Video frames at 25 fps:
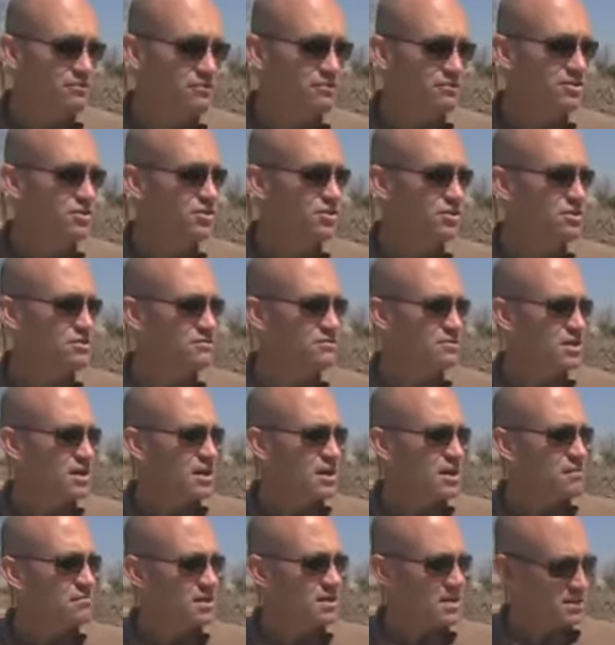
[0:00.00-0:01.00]
reserves,
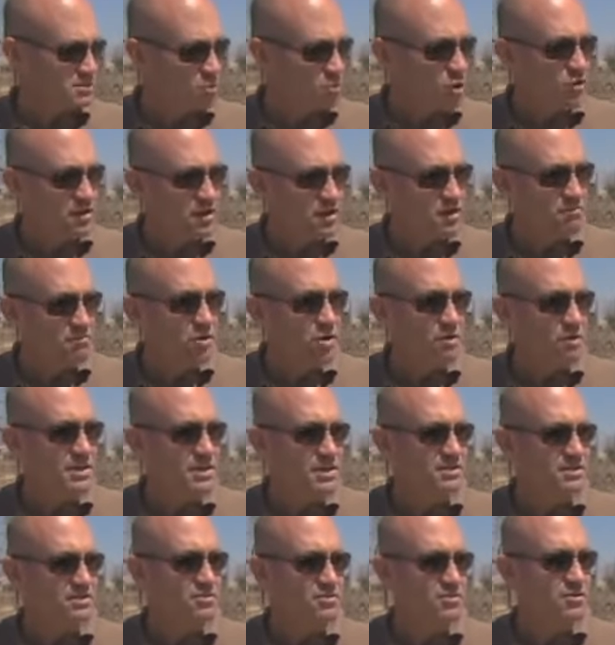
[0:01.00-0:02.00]
but it's more than
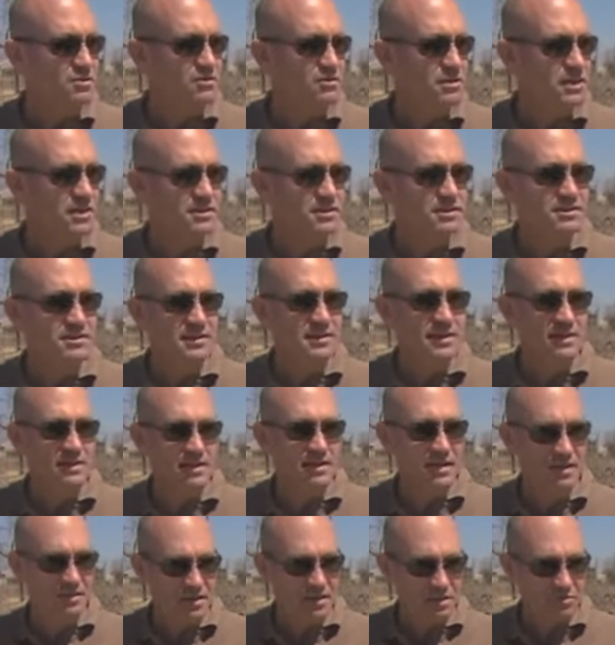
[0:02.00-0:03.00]
employment. You know, it's, uh,
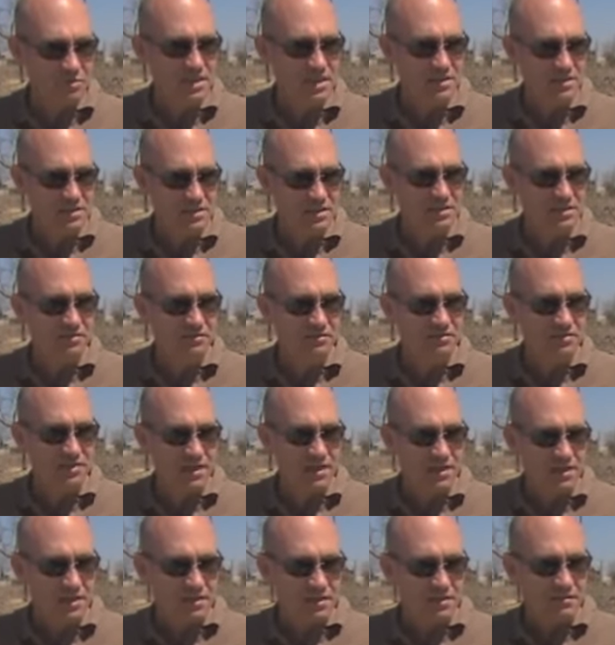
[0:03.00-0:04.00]
I think we need to give
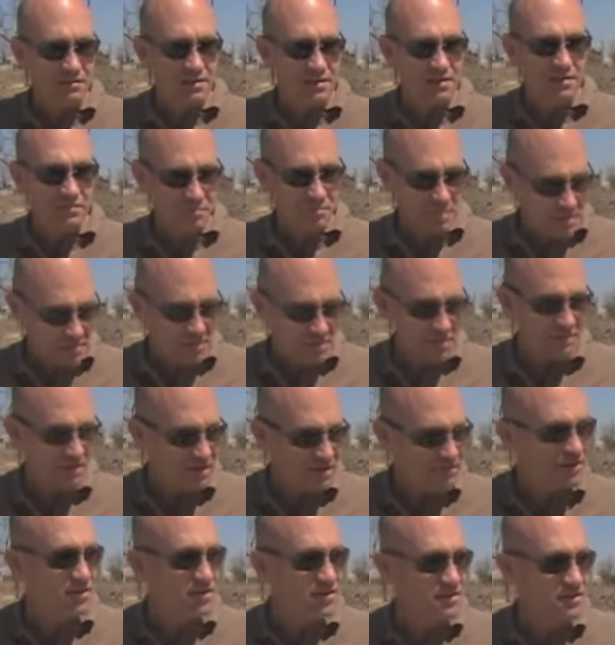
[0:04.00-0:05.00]
the people of
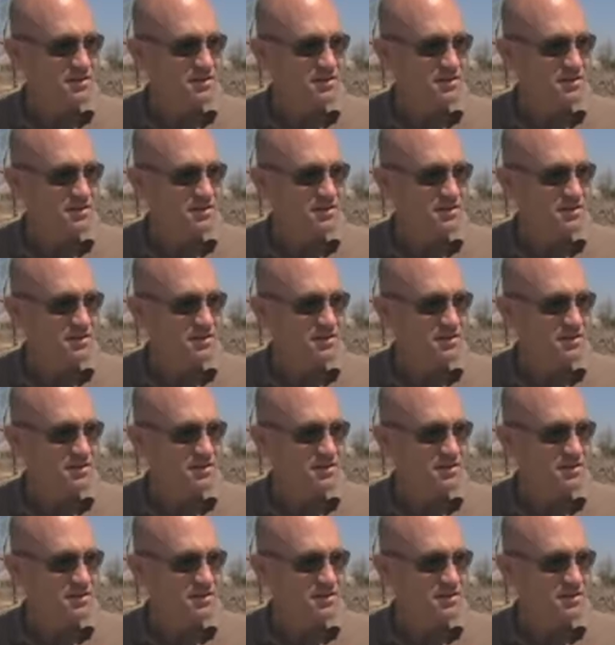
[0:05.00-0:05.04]
Africa